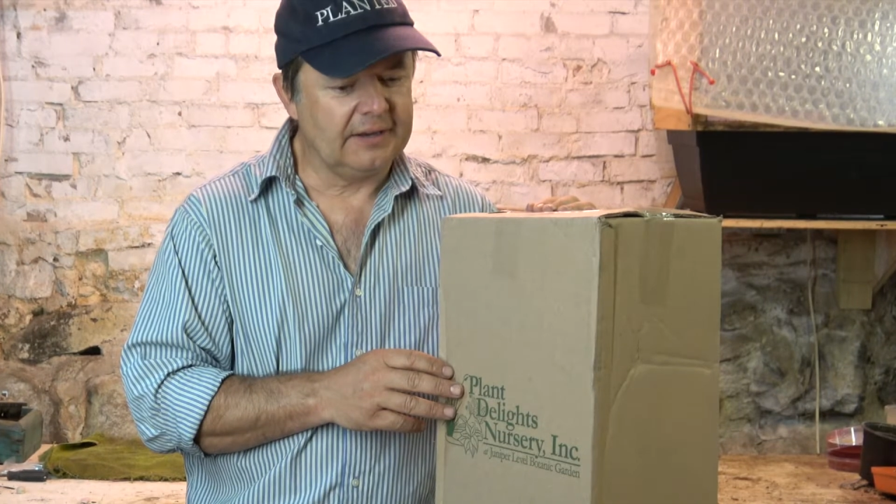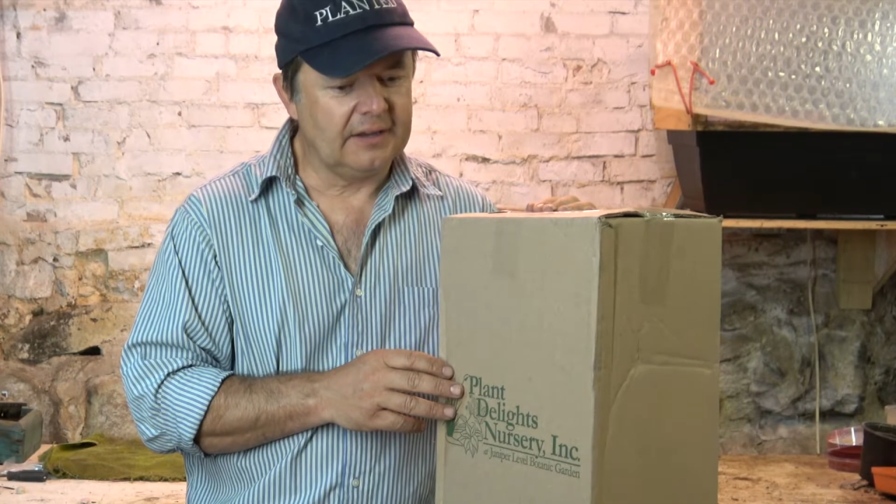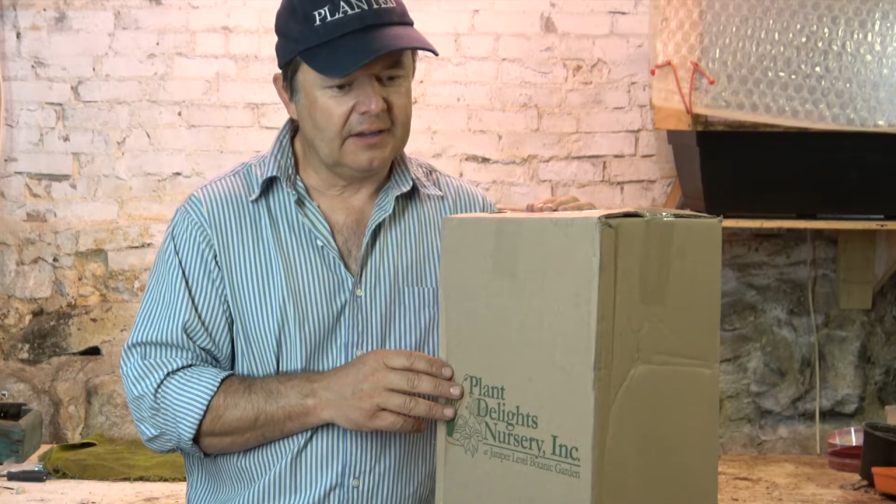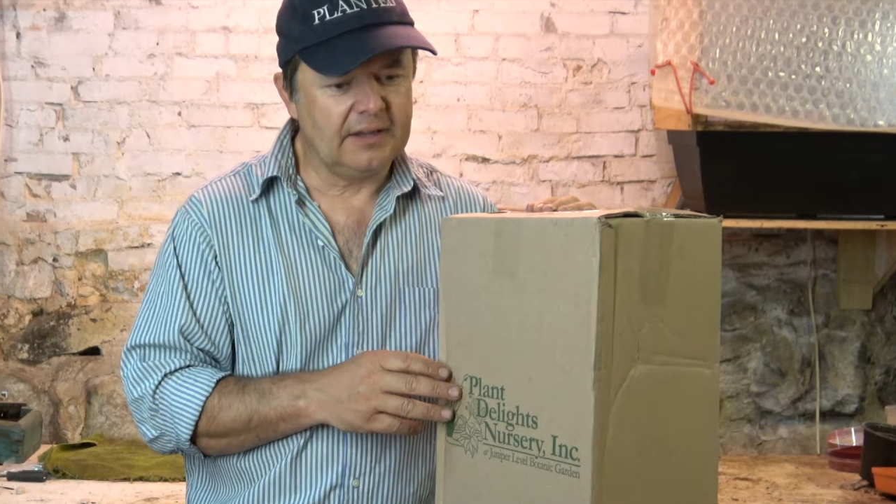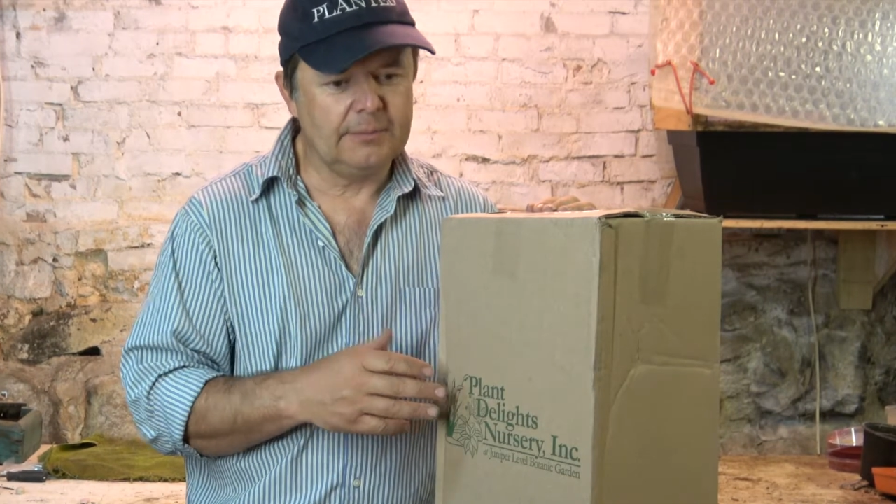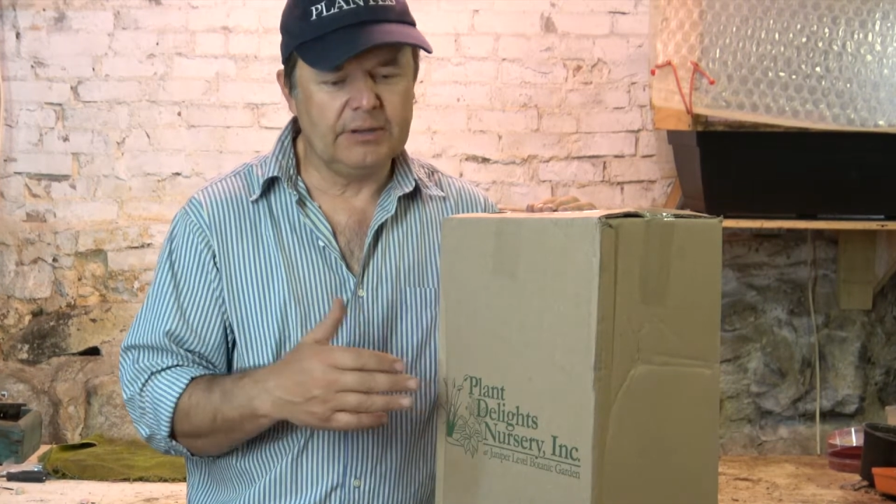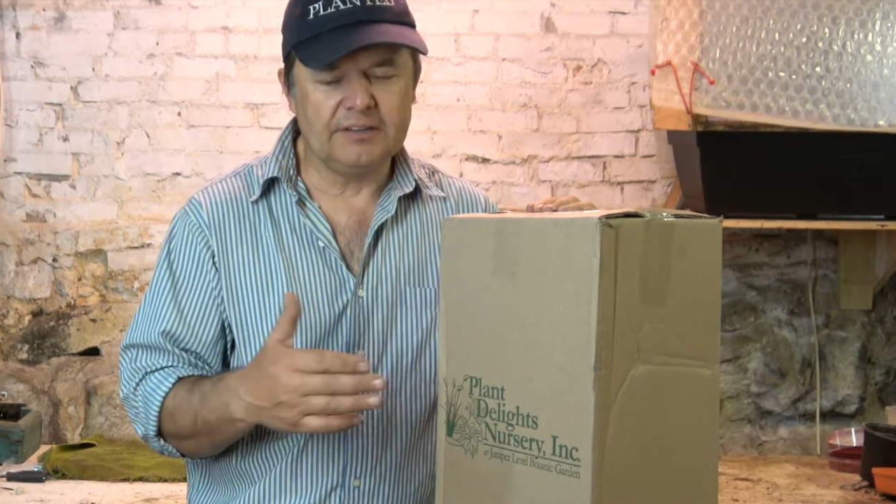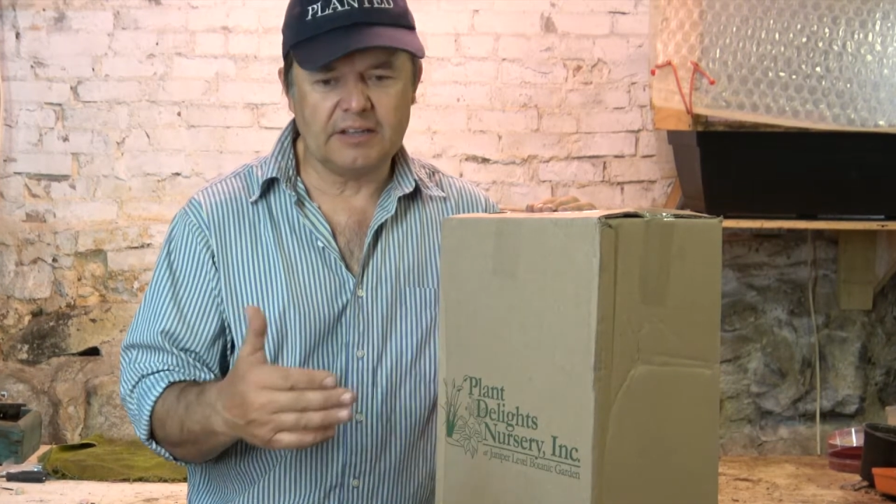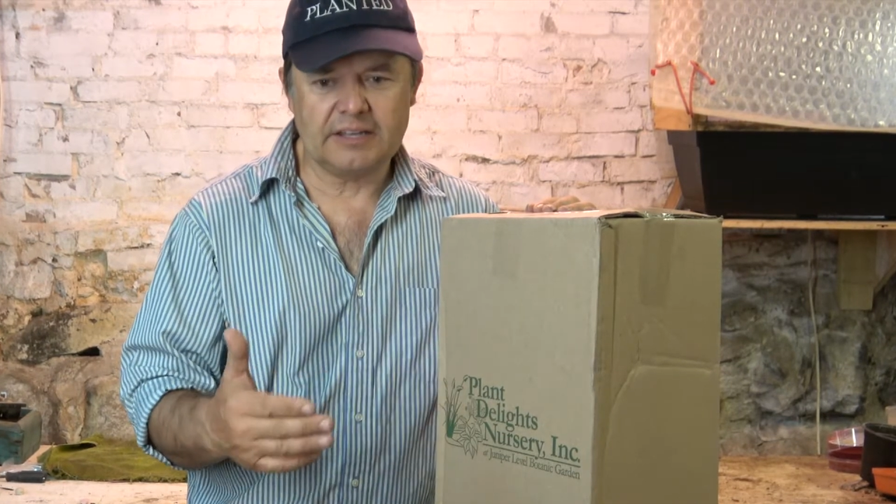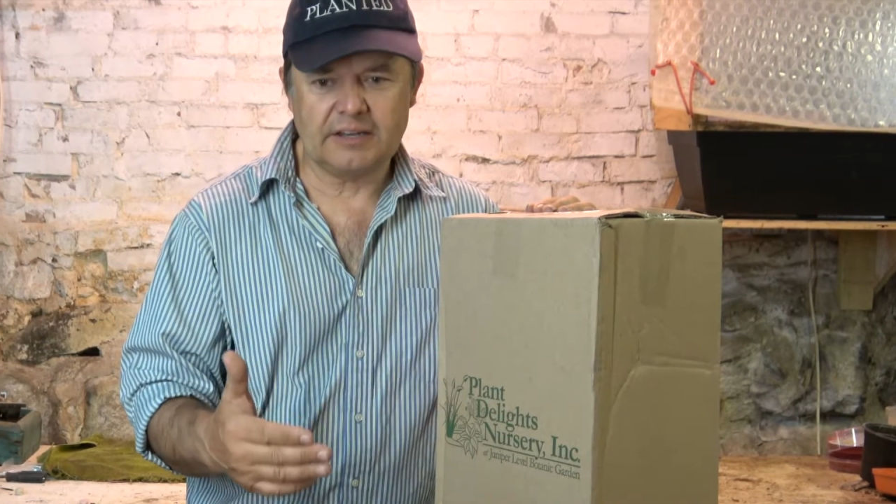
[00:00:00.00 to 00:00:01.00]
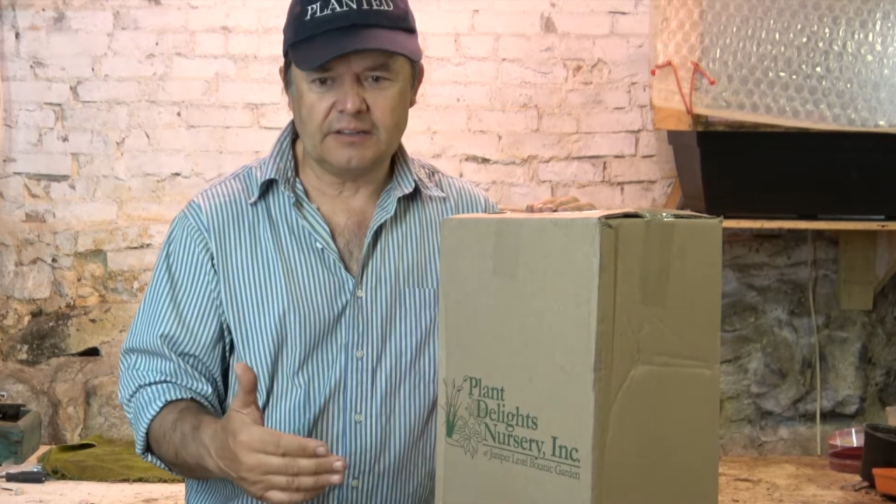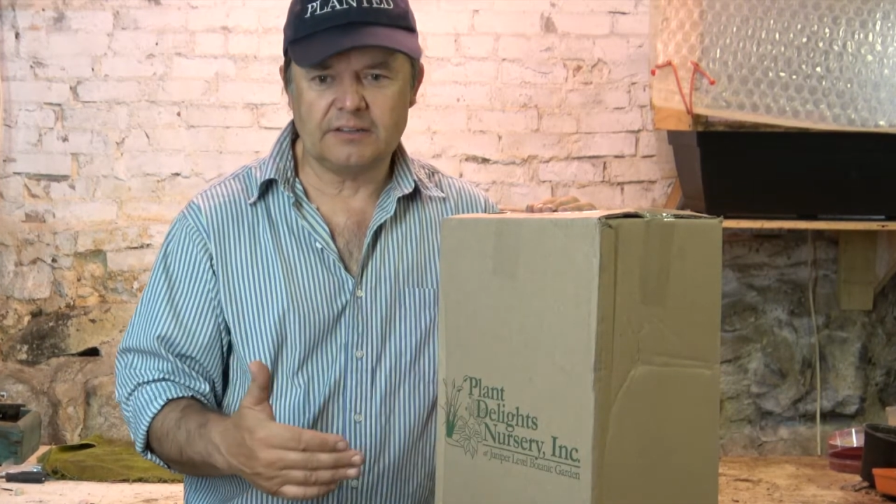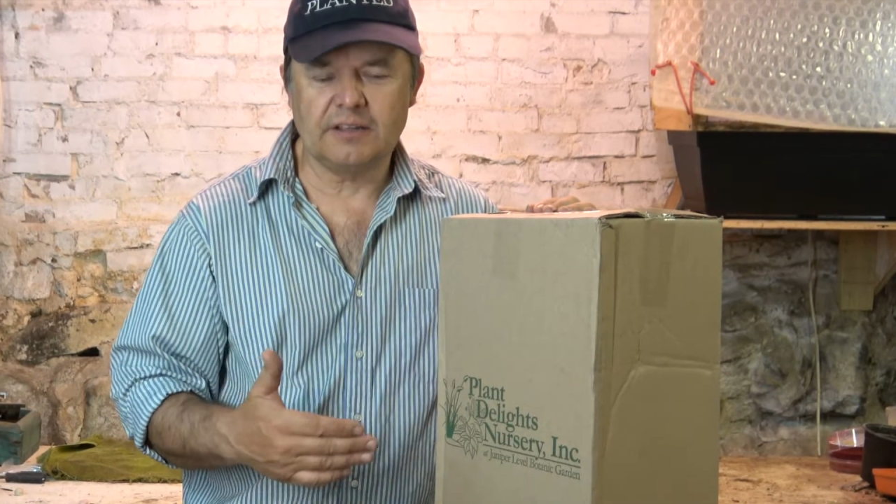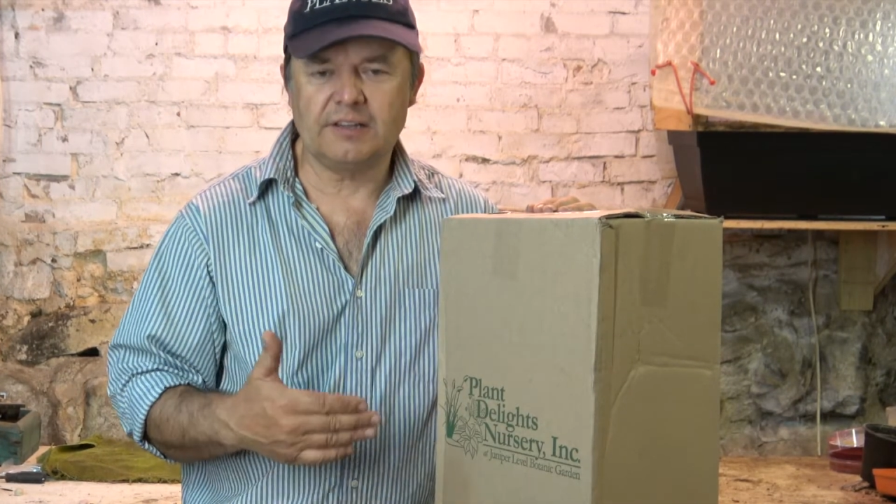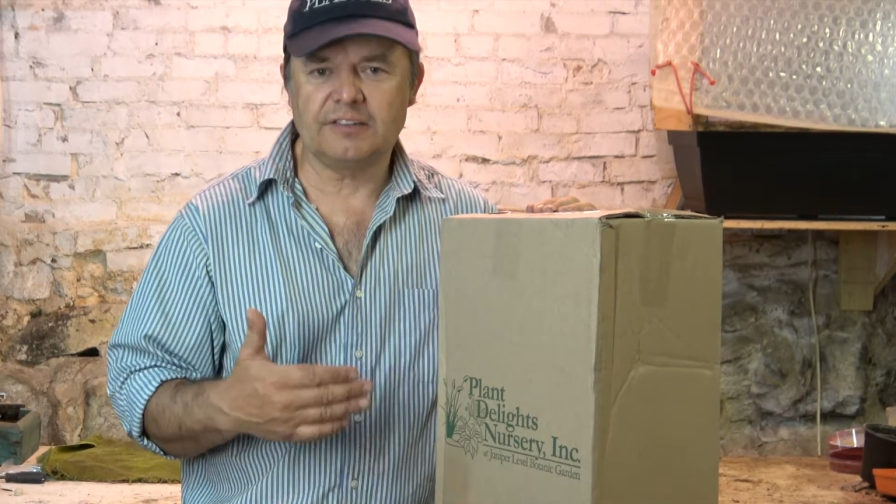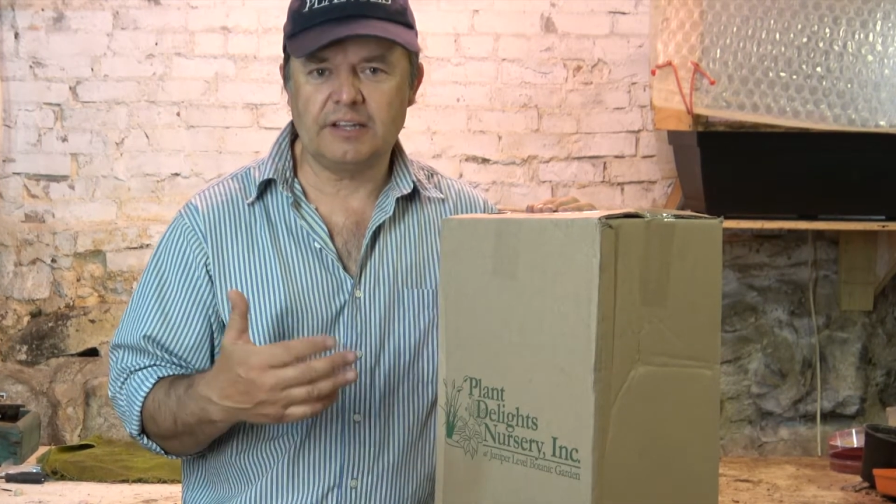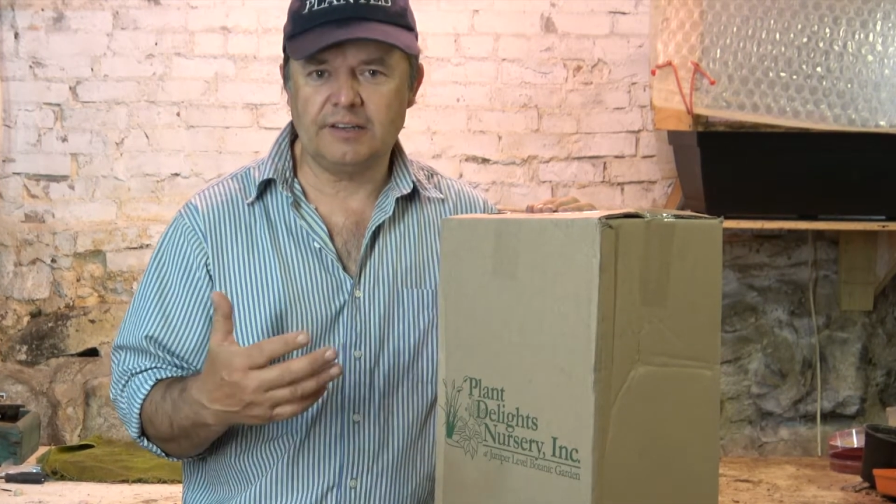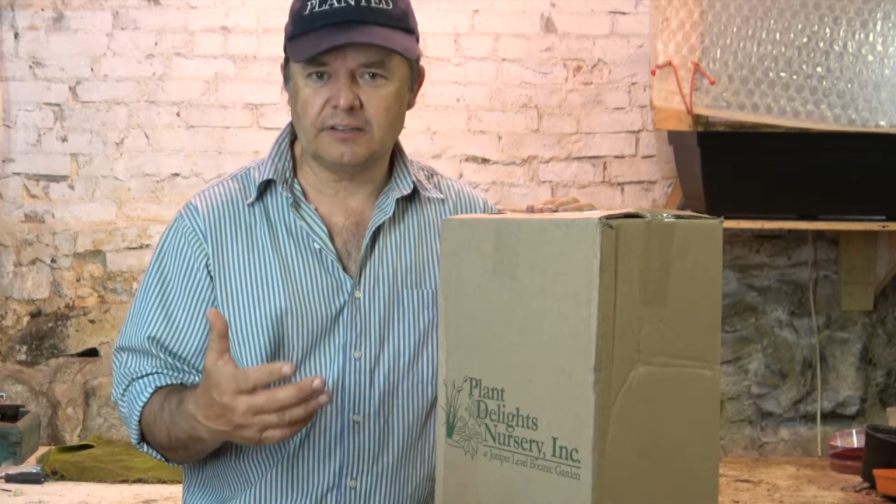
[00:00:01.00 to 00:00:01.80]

it means I get this nice steady